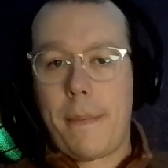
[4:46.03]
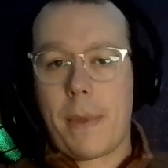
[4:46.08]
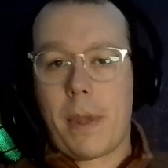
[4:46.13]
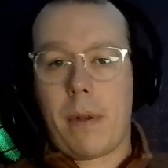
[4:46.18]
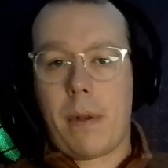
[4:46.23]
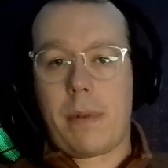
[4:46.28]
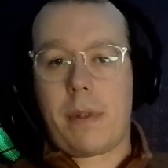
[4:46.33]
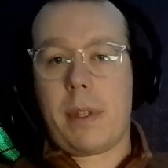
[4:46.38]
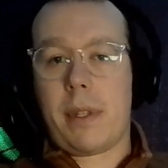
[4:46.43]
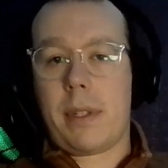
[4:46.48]

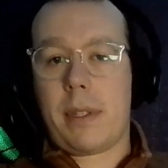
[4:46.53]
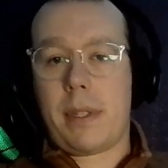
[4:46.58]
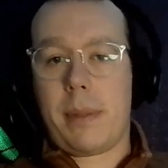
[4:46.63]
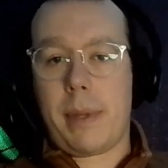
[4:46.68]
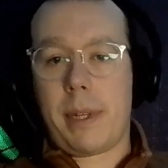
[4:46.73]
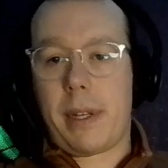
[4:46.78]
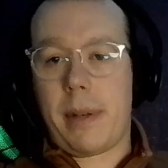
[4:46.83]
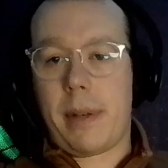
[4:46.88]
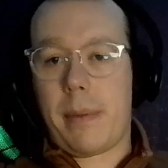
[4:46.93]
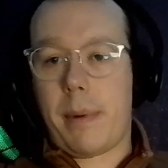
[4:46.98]
To
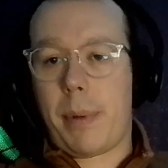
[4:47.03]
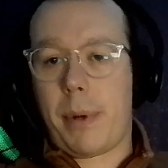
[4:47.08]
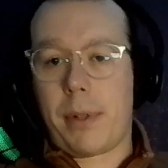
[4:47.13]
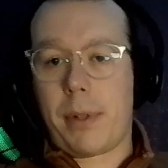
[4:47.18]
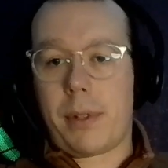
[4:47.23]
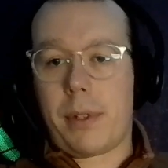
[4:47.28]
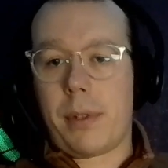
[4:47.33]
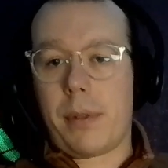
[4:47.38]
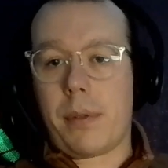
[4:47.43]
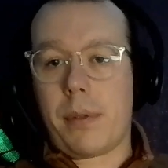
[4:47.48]
become a
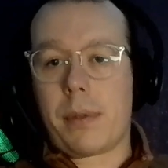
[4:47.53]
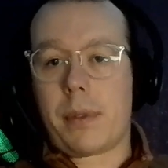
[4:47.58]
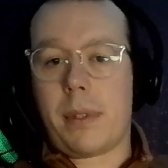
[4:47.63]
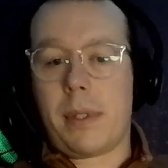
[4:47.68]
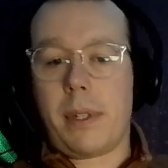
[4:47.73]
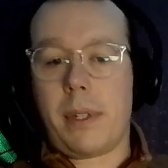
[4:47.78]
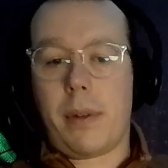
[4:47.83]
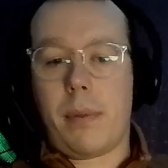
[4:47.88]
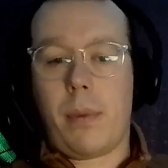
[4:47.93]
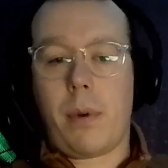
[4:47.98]
person
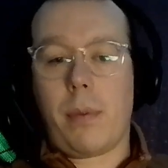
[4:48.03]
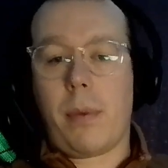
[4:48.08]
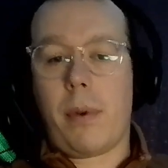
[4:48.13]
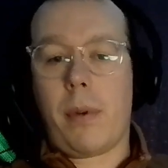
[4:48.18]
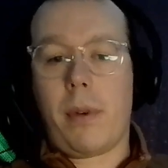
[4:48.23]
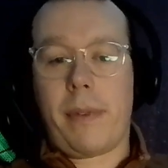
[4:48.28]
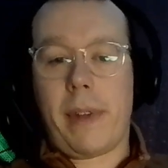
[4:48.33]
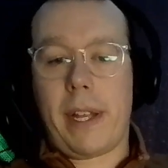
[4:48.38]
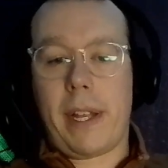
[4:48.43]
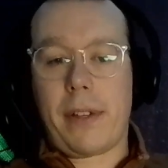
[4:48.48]
who's more
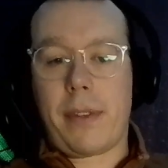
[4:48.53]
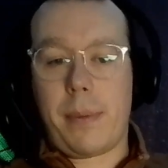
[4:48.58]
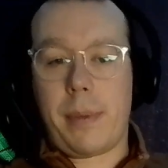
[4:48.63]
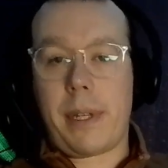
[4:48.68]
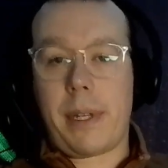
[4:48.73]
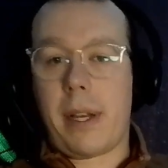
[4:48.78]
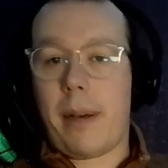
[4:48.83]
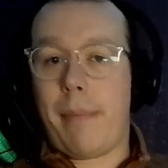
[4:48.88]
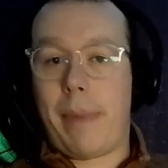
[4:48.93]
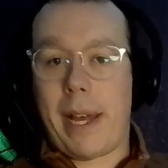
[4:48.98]
motivated to
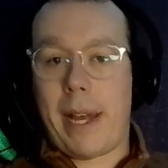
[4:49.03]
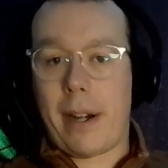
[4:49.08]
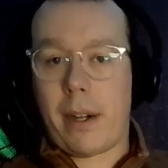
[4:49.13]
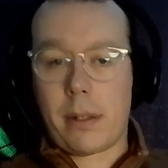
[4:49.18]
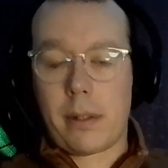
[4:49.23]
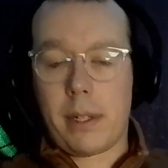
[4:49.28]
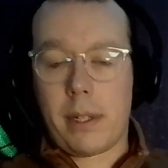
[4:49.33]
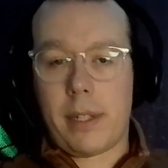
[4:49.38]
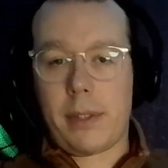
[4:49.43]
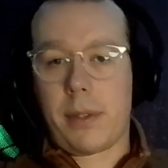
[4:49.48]
become
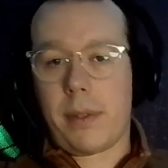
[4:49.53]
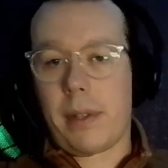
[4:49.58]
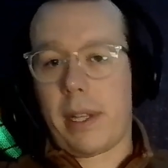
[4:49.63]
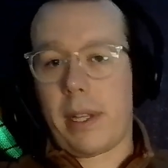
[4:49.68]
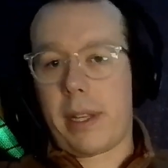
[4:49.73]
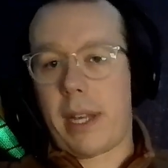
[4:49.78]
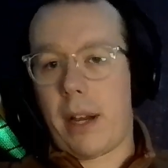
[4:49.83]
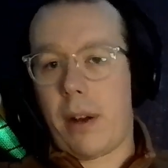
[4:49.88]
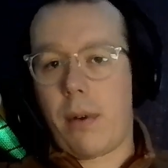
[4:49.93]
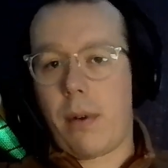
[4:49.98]
better, and so
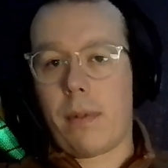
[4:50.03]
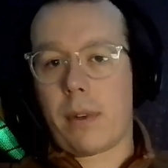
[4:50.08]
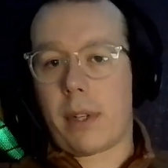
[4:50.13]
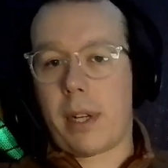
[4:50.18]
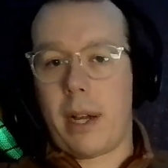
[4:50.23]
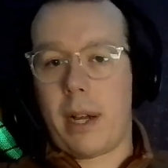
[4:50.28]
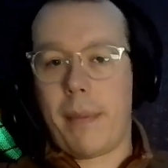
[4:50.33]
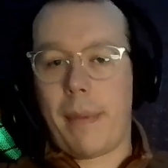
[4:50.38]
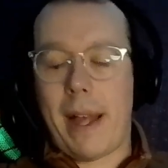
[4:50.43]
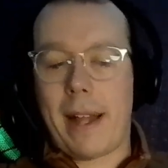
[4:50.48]
they kind of
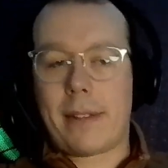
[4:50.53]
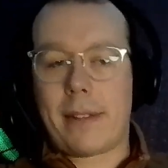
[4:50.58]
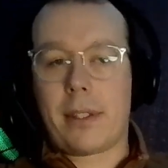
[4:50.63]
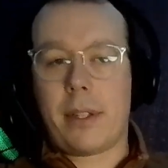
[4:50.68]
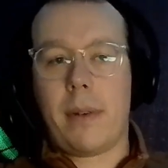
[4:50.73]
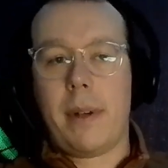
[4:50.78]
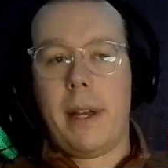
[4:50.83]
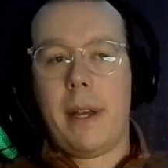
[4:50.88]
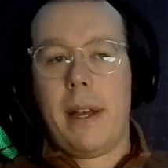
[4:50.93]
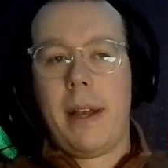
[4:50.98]
overcome that.
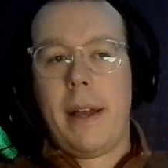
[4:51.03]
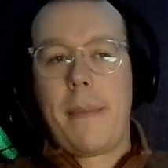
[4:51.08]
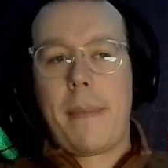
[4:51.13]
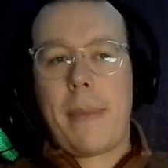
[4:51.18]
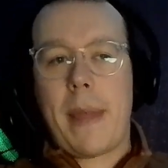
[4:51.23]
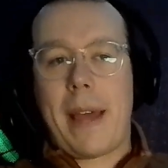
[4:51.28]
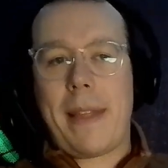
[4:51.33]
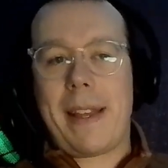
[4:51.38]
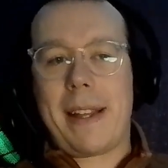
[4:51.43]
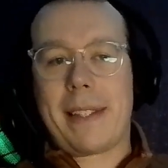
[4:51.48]
So
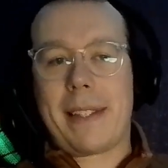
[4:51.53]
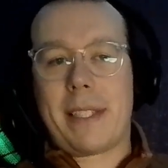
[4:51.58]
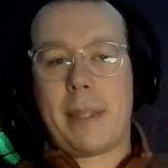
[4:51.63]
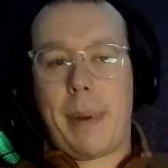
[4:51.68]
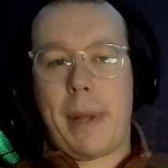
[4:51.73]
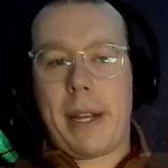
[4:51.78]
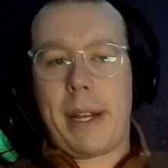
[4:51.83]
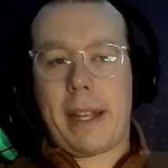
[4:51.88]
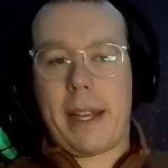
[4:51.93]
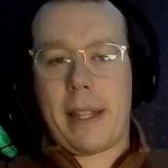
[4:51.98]
I think it's
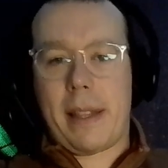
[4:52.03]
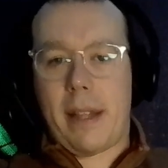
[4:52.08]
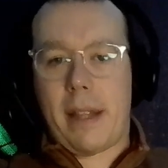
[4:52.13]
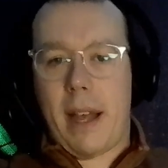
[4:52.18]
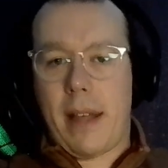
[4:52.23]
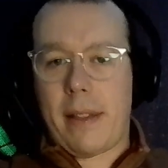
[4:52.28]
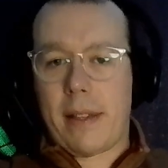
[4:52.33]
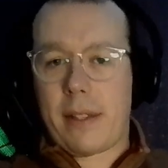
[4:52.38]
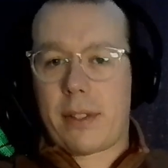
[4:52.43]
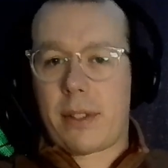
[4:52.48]
depending
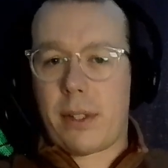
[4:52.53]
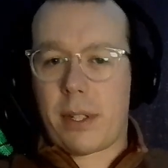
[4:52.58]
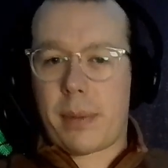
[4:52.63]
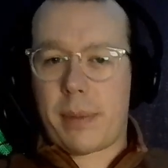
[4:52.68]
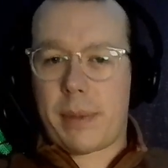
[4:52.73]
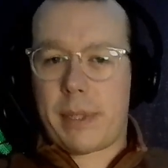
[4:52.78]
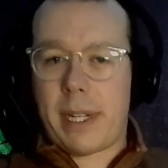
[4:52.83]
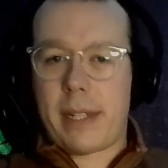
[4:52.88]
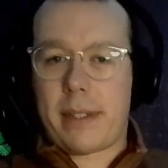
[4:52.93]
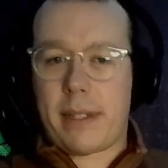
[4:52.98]
on the
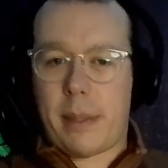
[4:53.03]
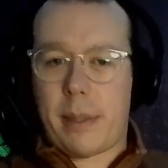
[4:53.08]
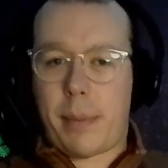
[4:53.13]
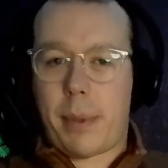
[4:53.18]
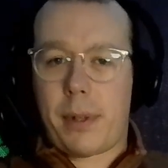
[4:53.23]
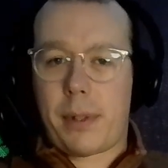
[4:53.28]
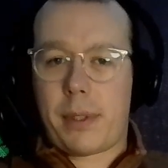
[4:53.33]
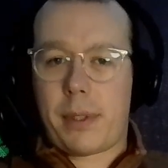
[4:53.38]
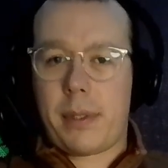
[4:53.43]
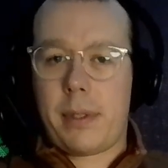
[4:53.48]
circumstance and the
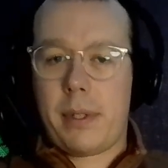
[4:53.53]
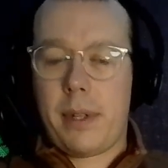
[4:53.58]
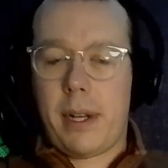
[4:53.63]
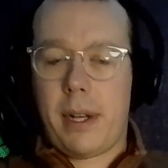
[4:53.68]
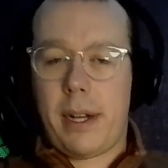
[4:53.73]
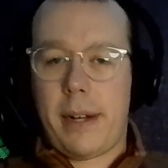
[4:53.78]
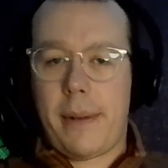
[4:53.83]
person.